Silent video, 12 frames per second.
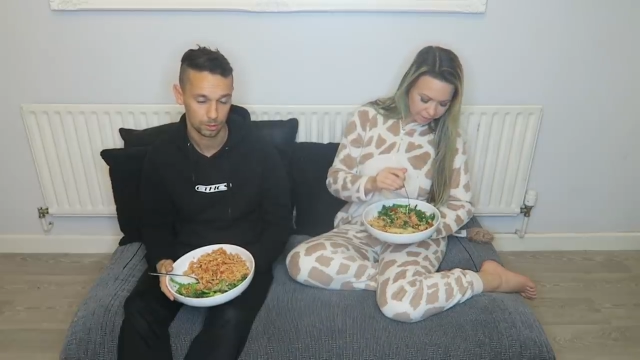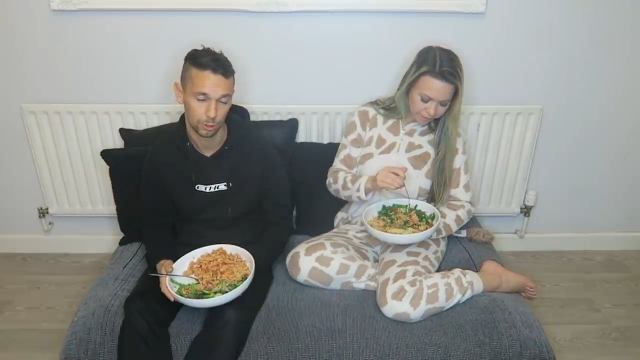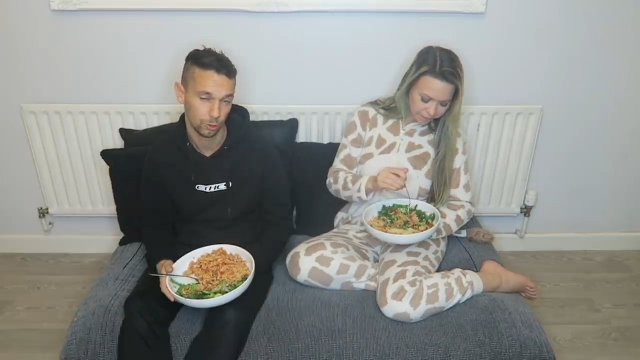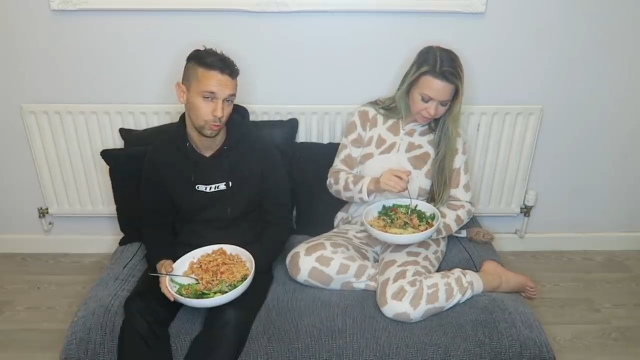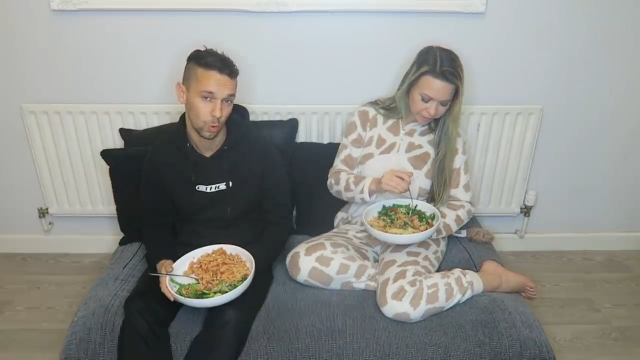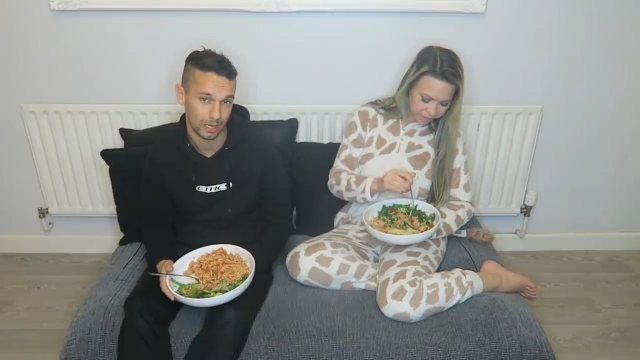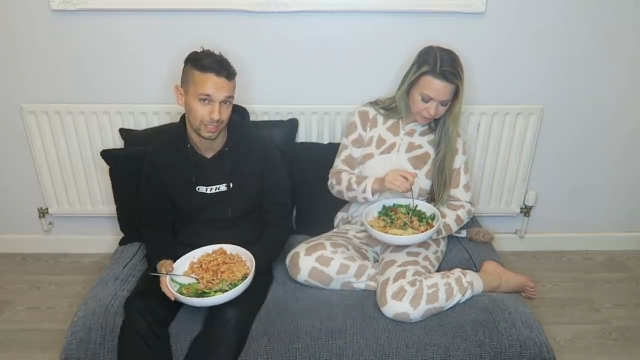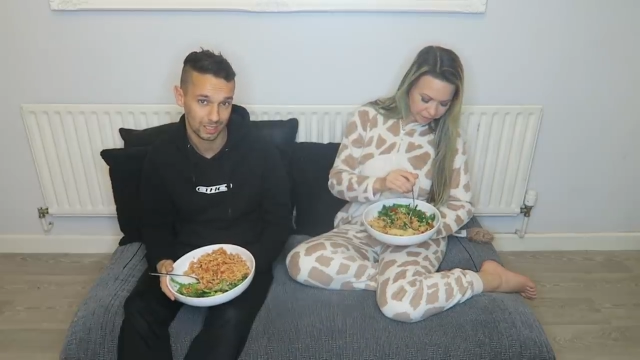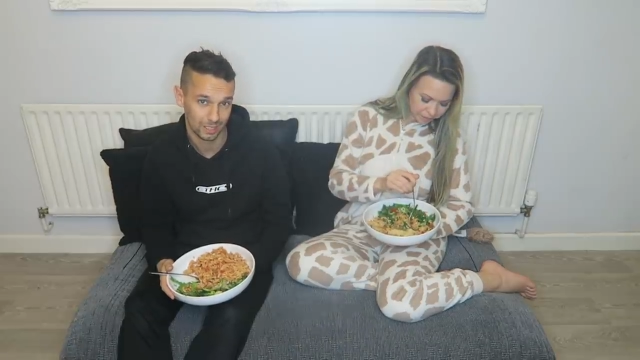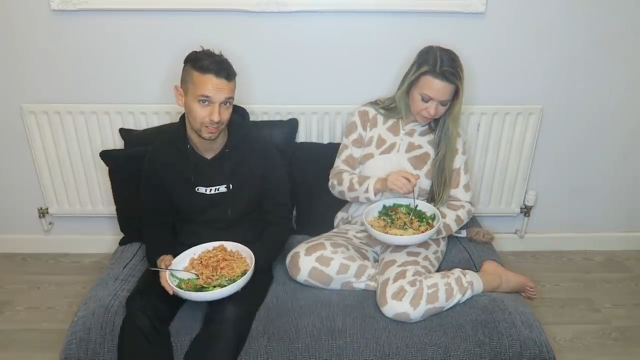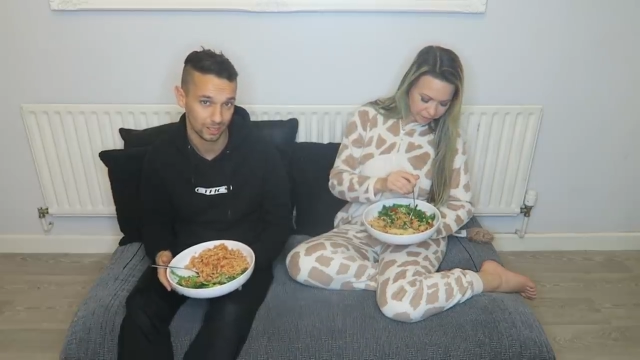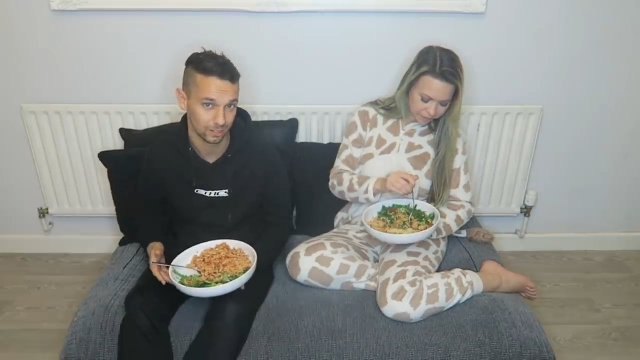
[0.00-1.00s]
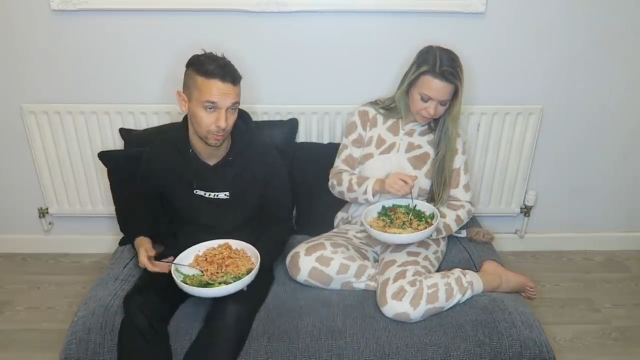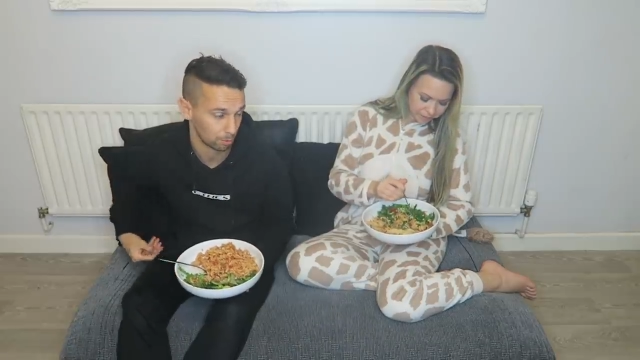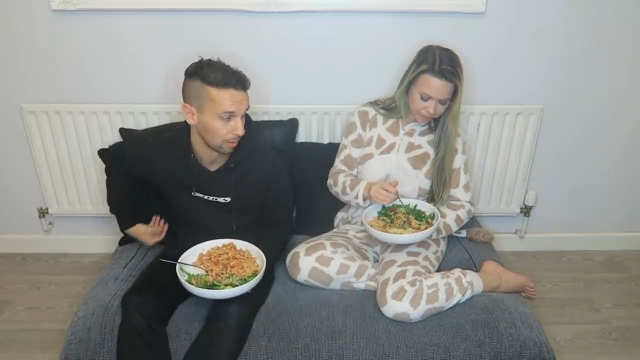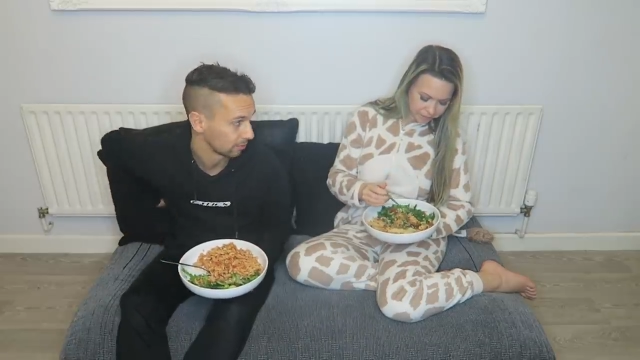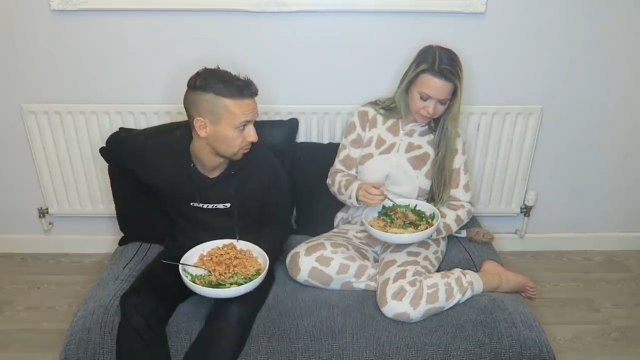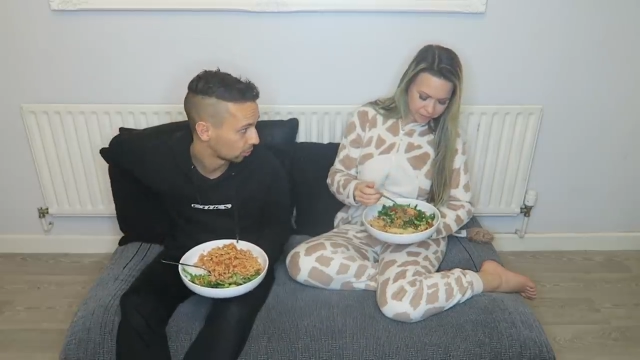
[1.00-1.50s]
Speaker 1: huge waiting list. It isn't
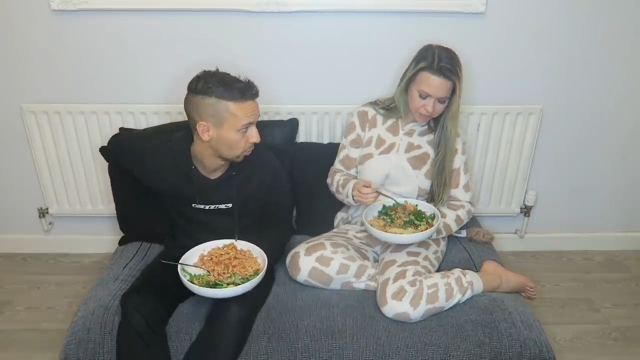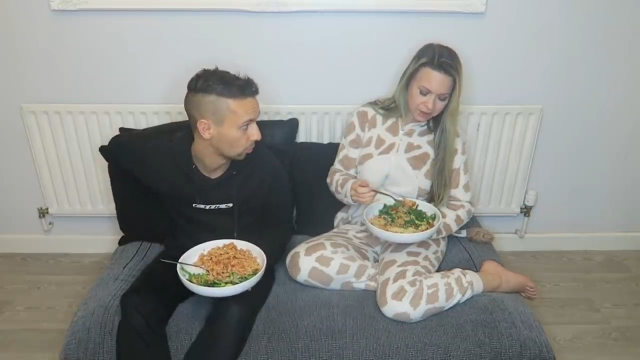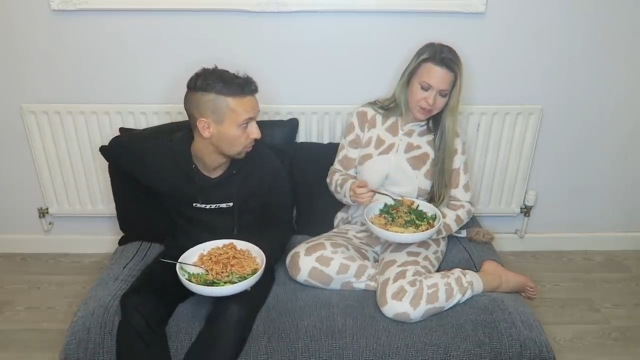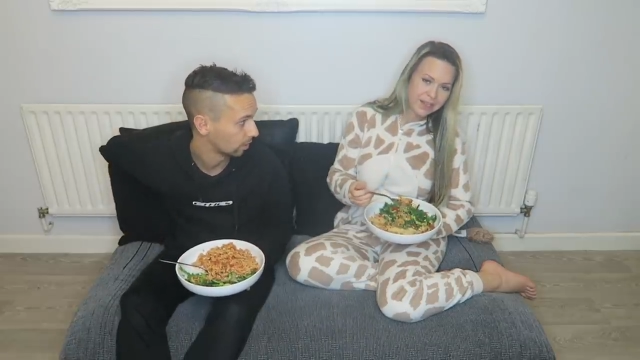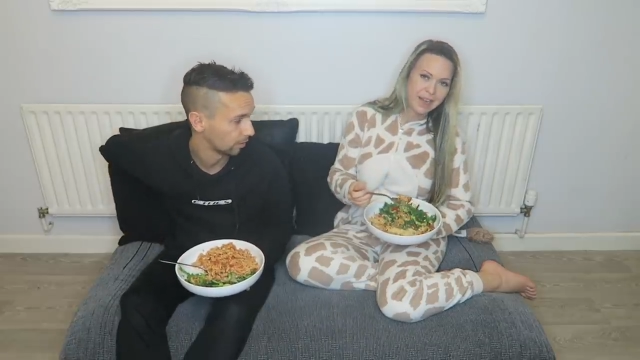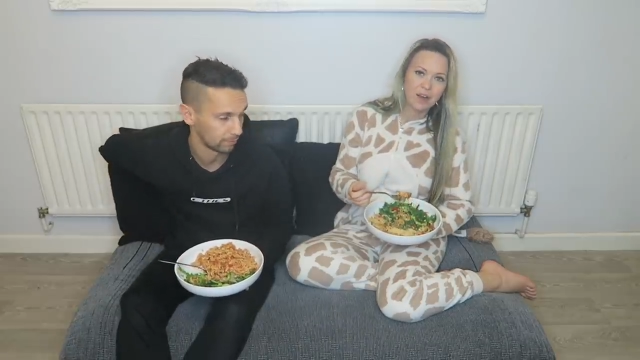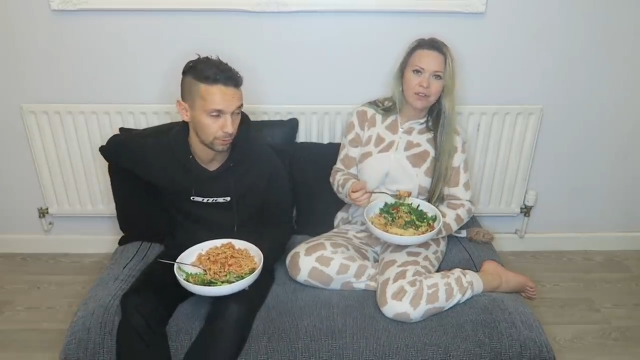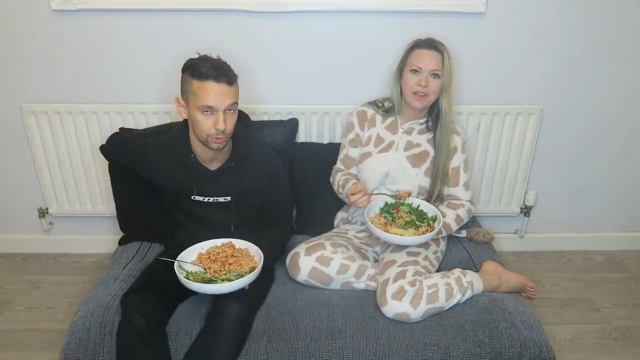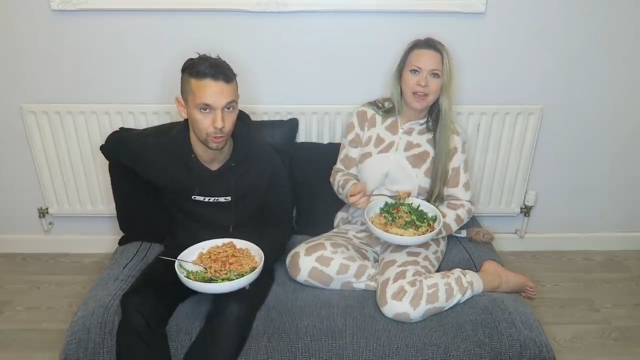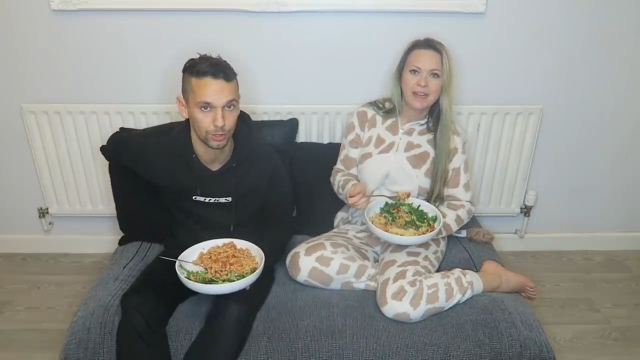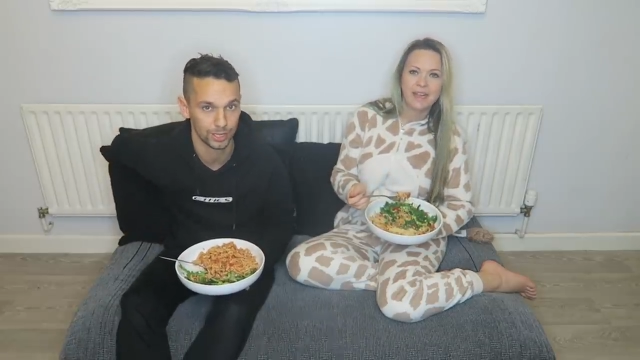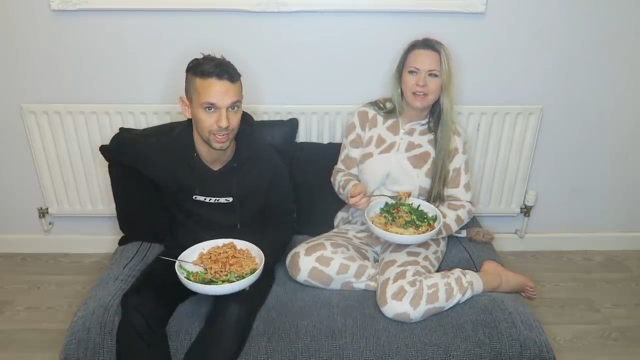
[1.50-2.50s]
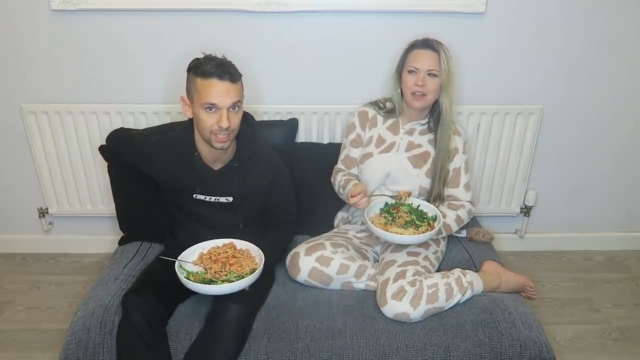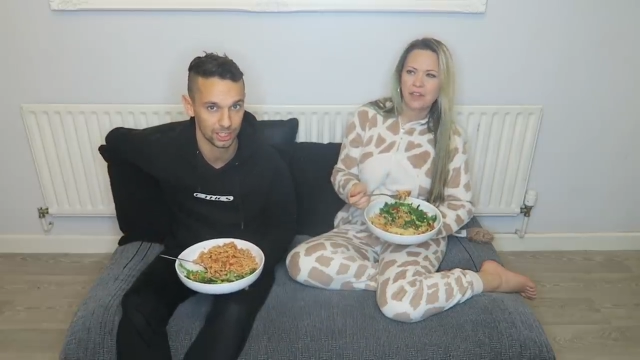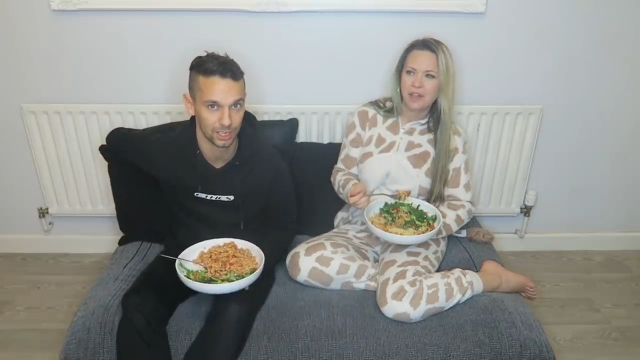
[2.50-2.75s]
practical. Yeah, on the NHS. I